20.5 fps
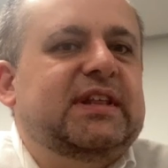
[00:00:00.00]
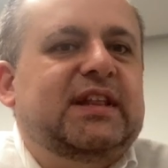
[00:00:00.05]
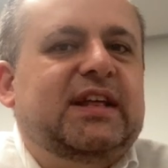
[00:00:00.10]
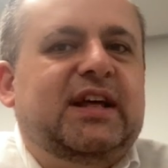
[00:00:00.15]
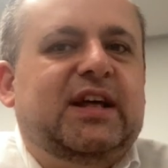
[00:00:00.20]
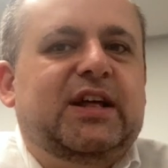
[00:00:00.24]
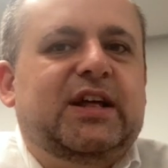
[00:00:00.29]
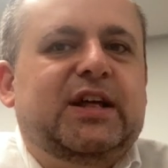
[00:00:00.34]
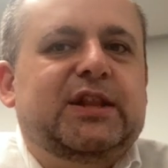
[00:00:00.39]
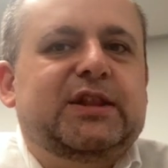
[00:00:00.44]

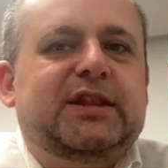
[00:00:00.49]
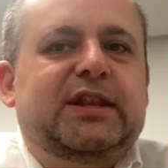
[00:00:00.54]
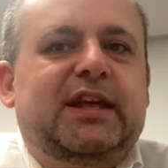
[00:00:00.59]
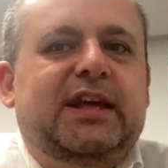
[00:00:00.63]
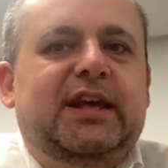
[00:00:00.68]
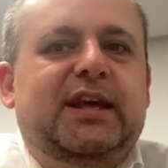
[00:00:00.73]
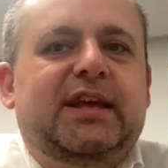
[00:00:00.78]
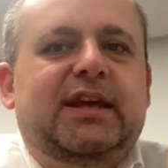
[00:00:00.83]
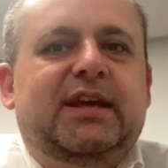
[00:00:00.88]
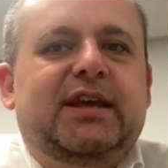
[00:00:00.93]
uh,
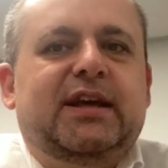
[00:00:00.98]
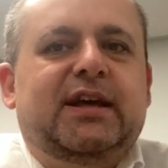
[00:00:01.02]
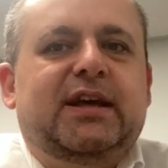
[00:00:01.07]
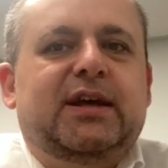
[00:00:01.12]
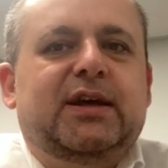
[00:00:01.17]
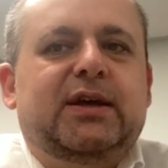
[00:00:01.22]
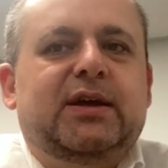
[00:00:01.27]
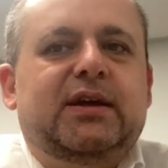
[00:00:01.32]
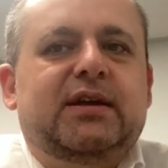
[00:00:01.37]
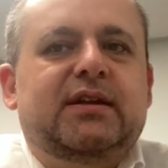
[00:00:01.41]
the
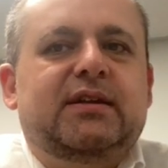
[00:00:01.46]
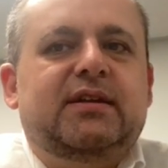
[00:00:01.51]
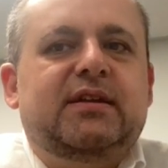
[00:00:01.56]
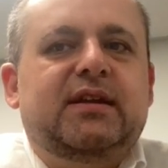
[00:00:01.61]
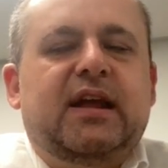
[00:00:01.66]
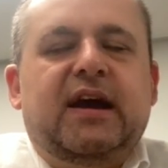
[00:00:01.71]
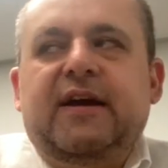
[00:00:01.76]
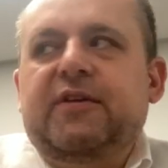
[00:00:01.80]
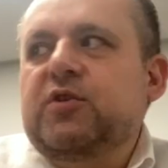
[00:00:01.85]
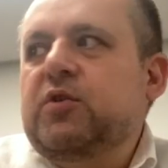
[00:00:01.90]
uh,
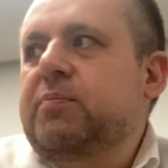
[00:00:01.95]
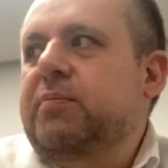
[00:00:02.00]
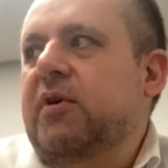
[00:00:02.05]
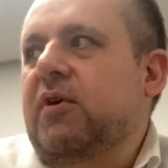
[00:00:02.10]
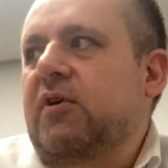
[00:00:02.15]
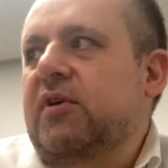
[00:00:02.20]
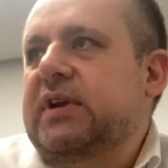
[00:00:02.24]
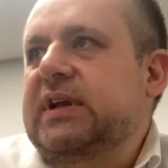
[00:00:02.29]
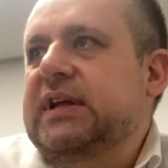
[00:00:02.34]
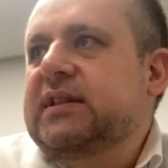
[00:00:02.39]
neither
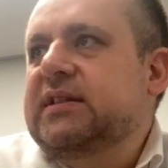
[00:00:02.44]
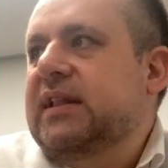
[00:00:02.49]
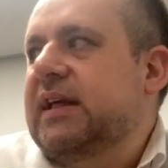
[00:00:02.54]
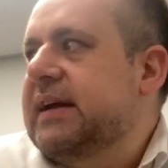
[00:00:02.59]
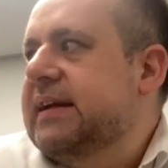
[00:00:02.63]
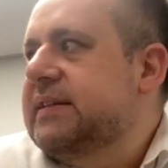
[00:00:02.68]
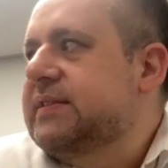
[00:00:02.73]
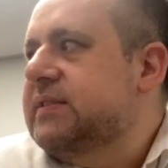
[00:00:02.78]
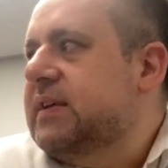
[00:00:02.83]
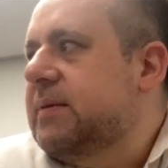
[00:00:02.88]
party
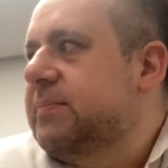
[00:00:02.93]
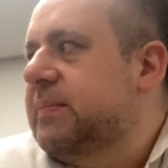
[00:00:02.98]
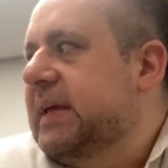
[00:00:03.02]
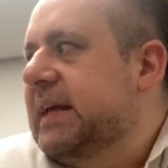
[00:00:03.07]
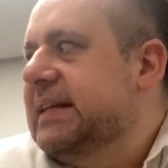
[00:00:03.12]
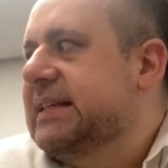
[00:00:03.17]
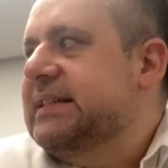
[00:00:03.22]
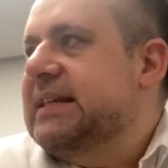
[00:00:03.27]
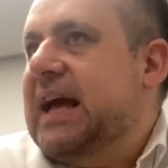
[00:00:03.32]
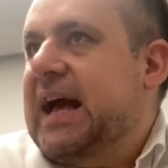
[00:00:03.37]
lines up
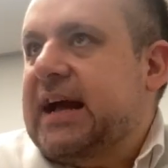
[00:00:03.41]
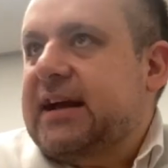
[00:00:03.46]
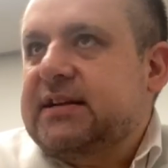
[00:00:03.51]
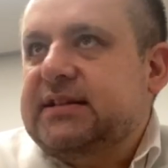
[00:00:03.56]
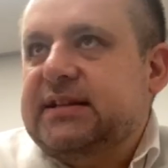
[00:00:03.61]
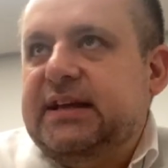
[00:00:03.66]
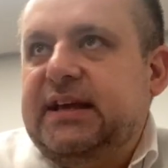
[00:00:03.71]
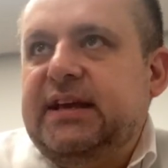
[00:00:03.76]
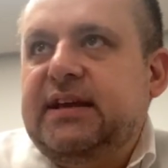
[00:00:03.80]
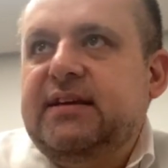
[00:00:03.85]

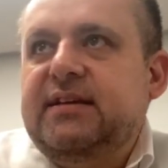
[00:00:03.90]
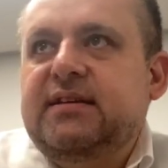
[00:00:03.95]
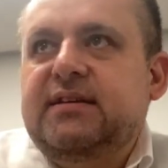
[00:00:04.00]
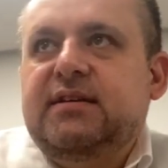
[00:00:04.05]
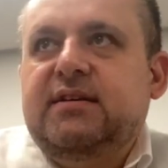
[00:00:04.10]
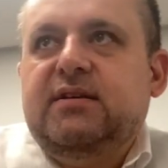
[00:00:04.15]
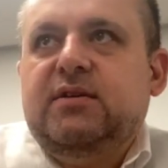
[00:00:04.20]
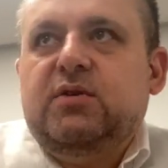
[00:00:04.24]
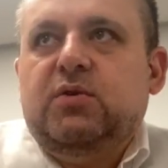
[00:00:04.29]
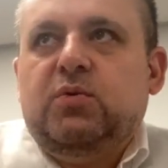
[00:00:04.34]
exactly
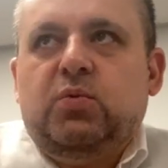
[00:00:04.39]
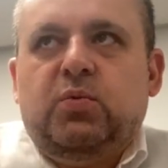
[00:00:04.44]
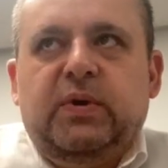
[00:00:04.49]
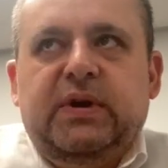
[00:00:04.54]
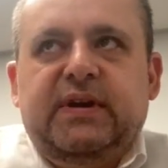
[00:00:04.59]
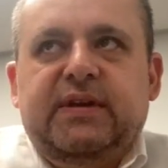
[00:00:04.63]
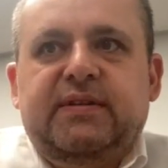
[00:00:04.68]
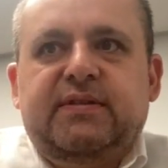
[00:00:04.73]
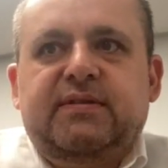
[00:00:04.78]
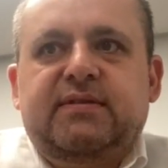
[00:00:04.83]

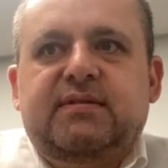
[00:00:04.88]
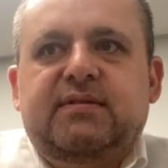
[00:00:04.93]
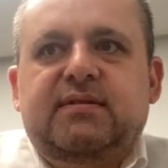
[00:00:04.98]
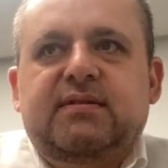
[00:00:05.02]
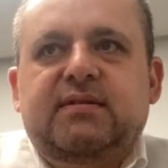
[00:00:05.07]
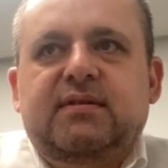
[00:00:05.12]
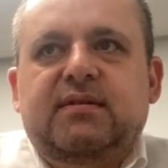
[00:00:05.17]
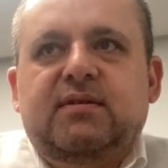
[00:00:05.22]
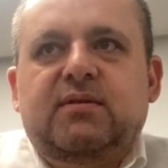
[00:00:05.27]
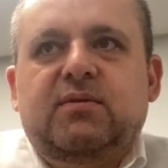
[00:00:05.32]
with
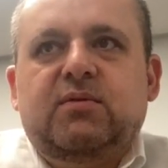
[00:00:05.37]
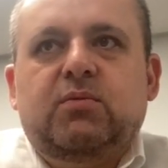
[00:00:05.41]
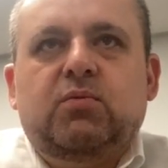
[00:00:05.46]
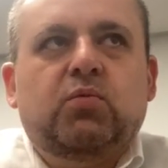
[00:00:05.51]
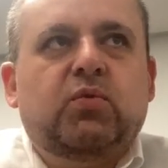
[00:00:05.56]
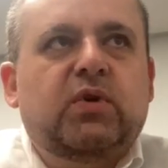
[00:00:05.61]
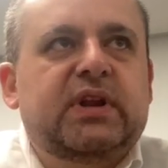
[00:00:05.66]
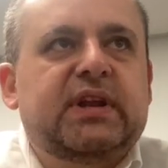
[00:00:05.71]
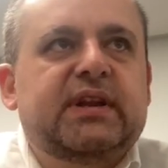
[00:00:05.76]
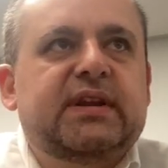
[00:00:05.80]

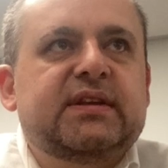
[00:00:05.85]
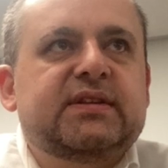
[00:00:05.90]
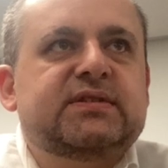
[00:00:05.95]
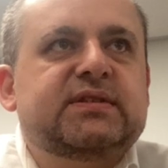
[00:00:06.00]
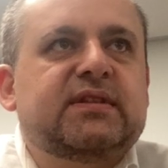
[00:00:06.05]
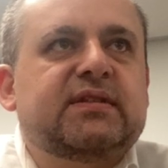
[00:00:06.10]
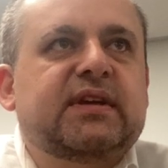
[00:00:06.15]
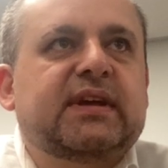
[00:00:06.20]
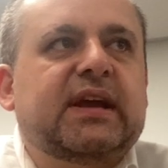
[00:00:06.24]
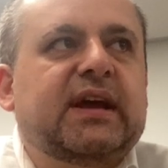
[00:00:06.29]
what it is
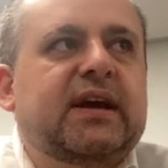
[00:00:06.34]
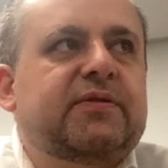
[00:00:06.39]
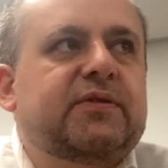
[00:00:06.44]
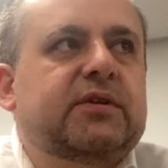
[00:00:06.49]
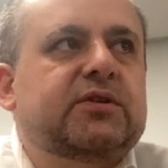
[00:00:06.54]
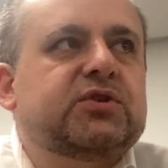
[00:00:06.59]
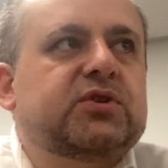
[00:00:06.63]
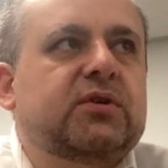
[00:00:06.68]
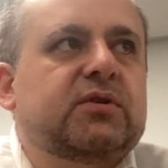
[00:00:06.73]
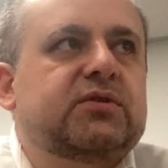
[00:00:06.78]
that the Catholic
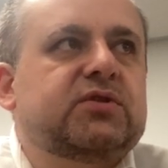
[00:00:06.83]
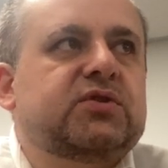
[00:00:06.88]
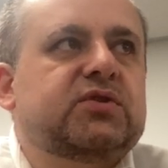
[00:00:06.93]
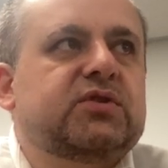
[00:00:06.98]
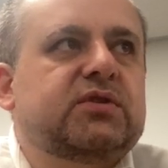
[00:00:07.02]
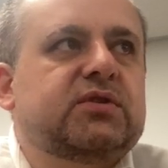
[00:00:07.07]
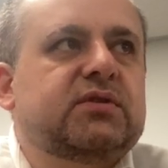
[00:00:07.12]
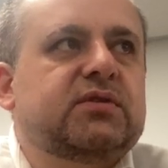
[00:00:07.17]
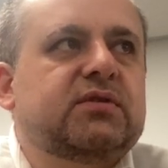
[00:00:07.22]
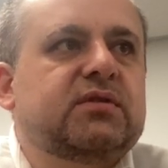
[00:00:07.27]
Church
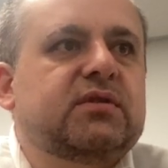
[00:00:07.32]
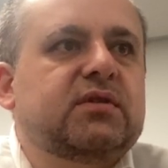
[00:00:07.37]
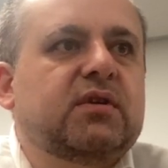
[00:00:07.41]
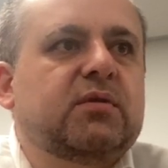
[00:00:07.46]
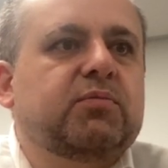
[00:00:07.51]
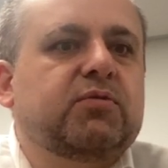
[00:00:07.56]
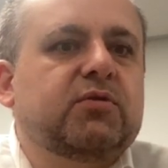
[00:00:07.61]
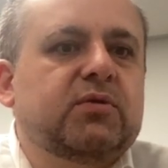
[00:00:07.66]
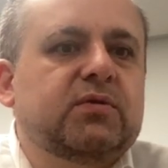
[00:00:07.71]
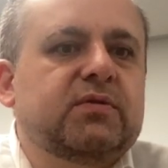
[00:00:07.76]

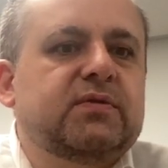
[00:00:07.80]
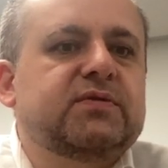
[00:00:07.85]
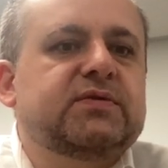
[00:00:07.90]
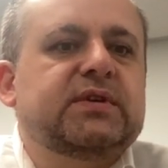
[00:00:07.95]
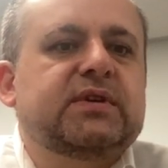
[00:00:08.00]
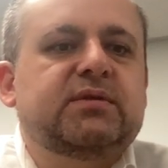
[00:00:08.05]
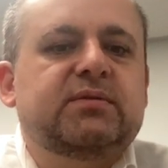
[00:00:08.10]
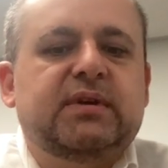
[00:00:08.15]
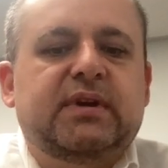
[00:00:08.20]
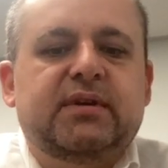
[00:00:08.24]
approves
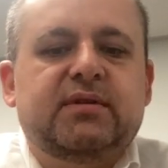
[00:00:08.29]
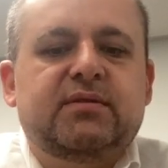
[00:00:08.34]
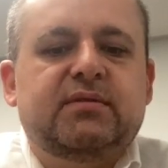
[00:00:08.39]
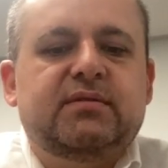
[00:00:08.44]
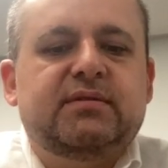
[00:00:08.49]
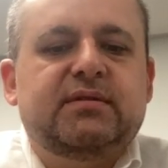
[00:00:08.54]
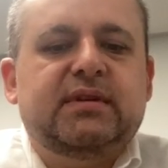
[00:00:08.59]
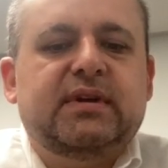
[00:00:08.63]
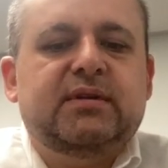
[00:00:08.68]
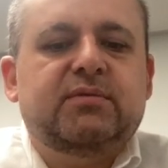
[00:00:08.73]
and
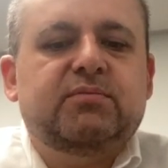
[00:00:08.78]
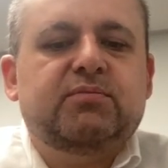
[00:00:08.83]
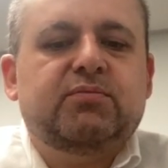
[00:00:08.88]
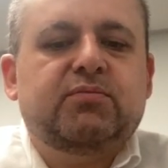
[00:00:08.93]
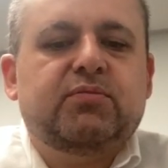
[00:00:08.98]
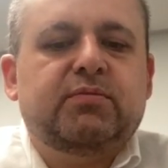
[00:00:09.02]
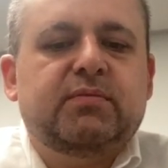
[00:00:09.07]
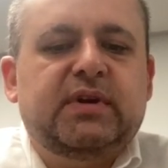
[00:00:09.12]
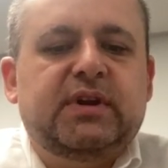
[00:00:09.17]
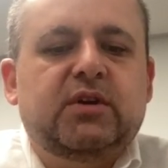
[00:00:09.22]
and
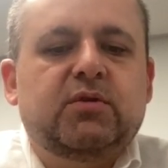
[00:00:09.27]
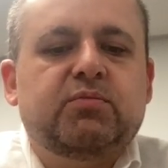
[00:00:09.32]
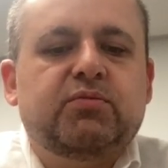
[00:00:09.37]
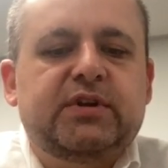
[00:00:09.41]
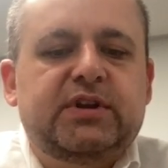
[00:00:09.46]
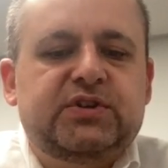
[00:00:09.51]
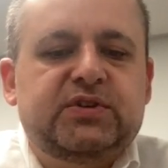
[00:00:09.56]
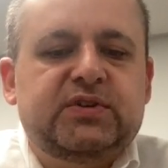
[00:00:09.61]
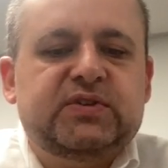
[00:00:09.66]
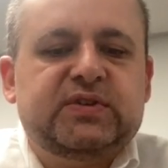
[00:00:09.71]
and you know
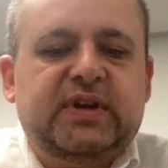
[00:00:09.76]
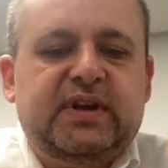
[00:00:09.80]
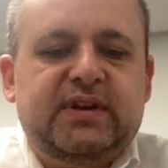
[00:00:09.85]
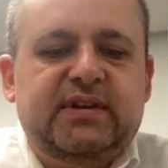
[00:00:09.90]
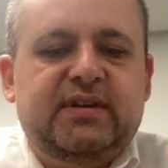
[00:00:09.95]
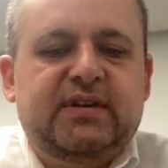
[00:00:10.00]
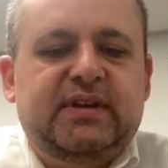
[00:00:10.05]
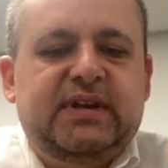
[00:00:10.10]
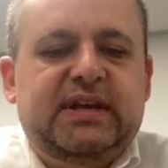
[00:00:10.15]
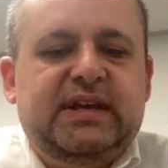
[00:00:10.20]
preaches on
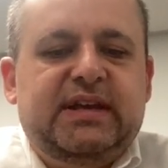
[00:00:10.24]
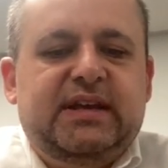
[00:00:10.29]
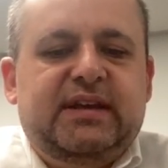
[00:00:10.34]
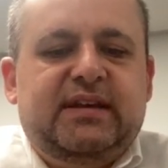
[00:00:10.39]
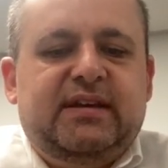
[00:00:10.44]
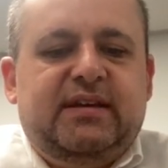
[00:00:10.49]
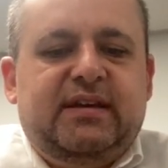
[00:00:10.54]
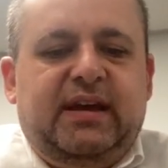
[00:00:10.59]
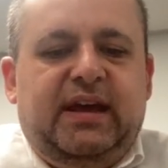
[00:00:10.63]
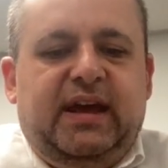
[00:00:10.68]

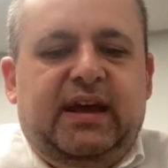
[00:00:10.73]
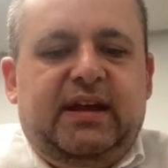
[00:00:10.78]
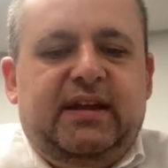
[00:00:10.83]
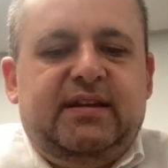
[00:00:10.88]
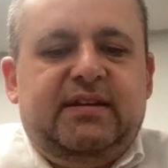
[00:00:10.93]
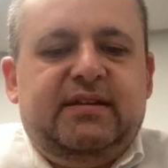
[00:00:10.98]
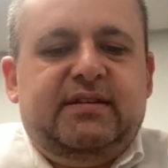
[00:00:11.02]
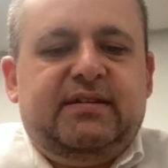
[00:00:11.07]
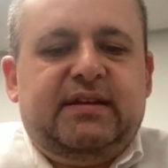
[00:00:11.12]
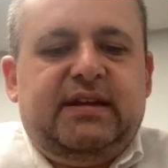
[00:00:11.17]

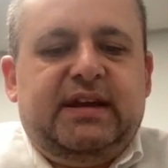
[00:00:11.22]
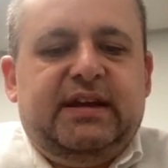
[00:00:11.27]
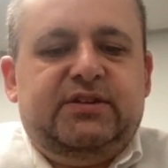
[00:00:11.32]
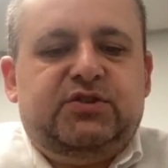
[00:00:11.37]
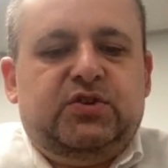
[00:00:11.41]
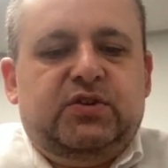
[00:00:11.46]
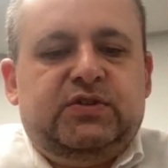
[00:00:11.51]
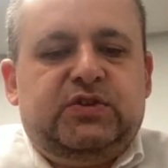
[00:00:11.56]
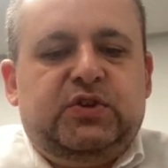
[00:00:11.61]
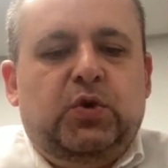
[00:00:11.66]
and it's
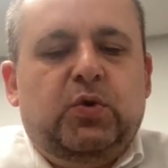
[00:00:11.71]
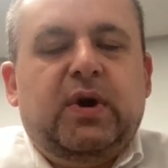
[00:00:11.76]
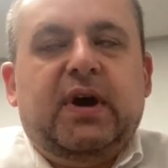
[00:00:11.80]
just you